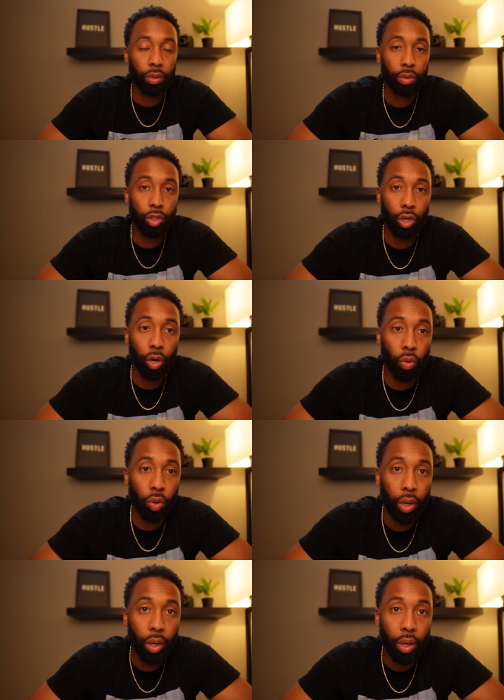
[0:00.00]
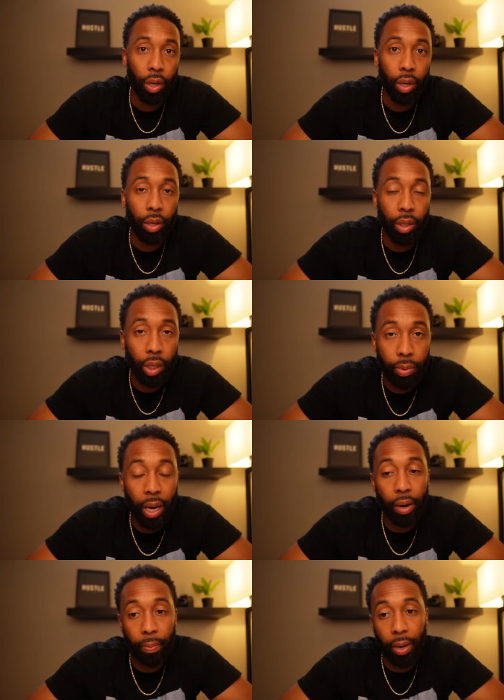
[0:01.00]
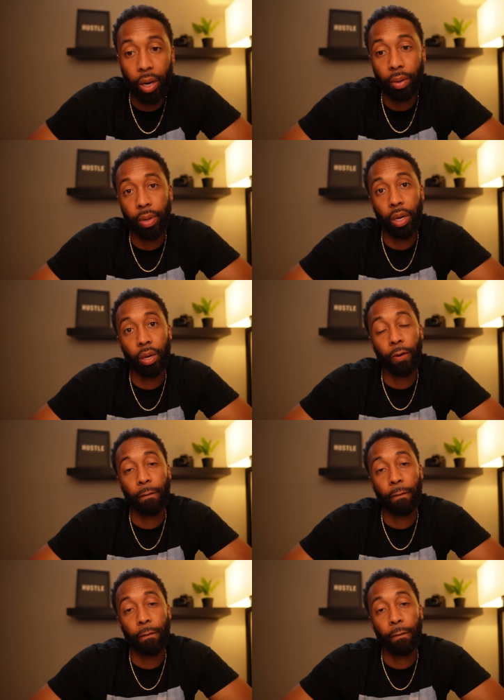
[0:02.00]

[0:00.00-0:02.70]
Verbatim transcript: So keep that in mind, man.